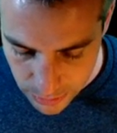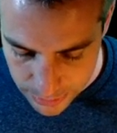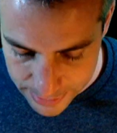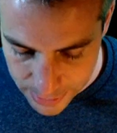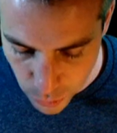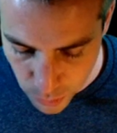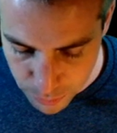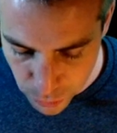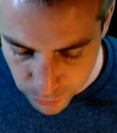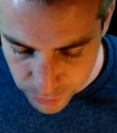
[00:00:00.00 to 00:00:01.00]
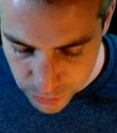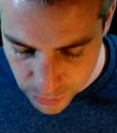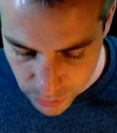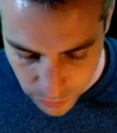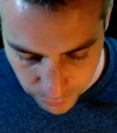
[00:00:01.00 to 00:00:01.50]
is now removed
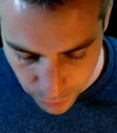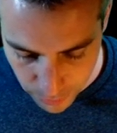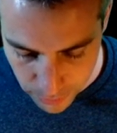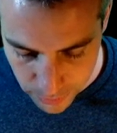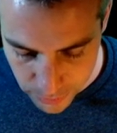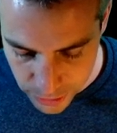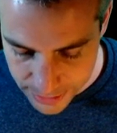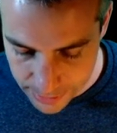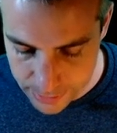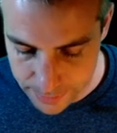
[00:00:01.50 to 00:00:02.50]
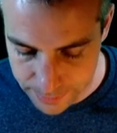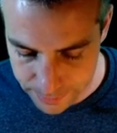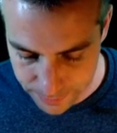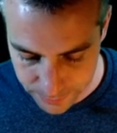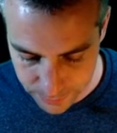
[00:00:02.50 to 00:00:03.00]
from the set,
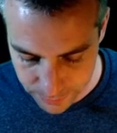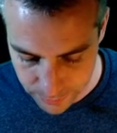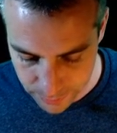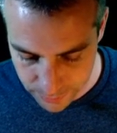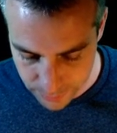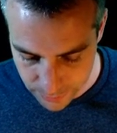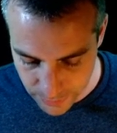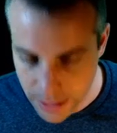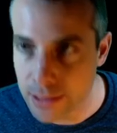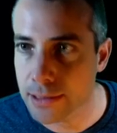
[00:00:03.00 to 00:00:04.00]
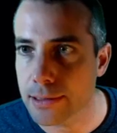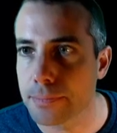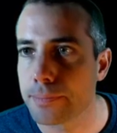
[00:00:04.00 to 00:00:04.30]
like this.